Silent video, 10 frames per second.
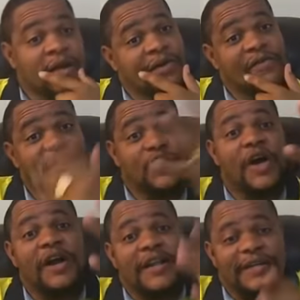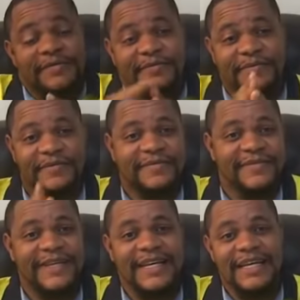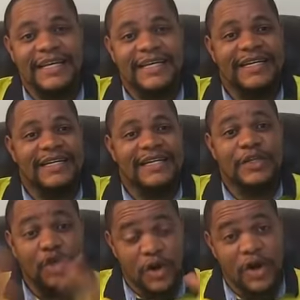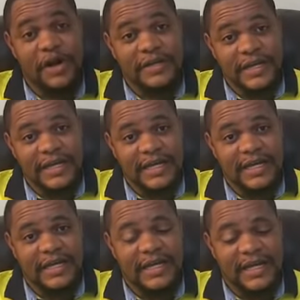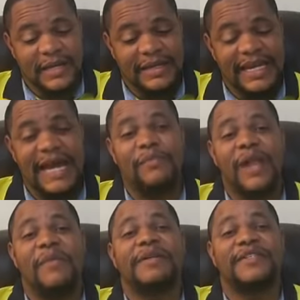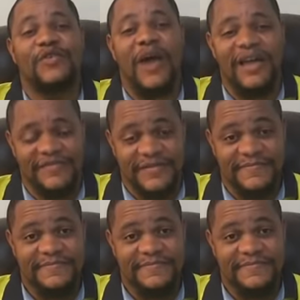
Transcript: Folks, you heard it. You heard Nat Blaman's driver.